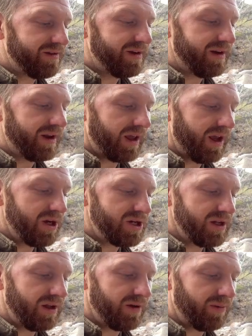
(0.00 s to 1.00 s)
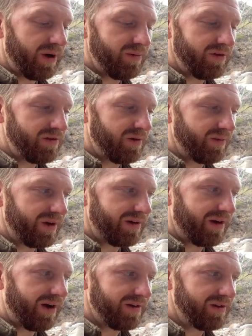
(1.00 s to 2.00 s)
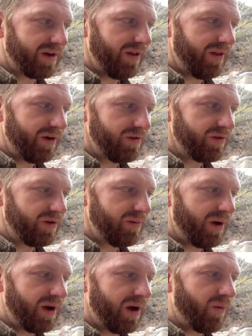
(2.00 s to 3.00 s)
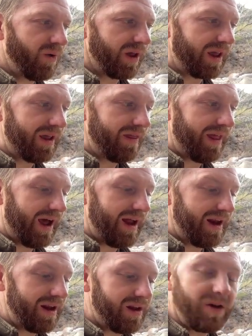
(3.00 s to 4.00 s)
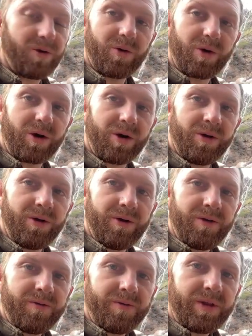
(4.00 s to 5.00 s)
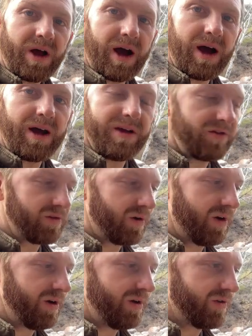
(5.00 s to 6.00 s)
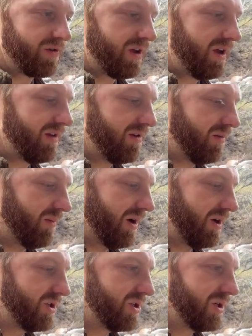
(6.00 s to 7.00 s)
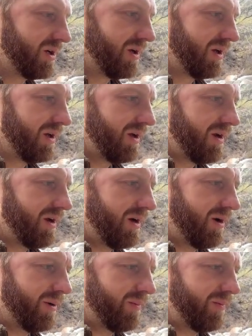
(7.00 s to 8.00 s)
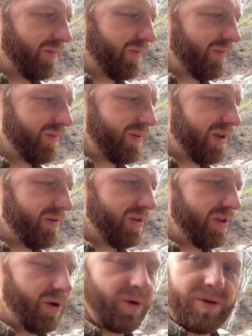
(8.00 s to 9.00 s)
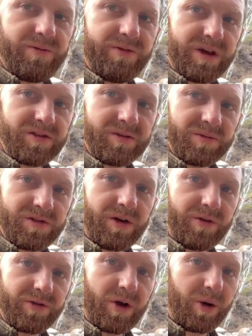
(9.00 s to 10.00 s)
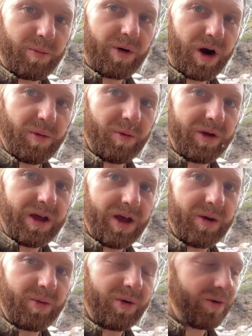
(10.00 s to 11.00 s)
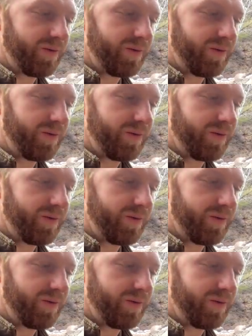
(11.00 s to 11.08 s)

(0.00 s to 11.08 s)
an indication that there might be something toxic in there. So you might not want to get that in your eyes or on your skin too much, even though the figs themselves are probably edible.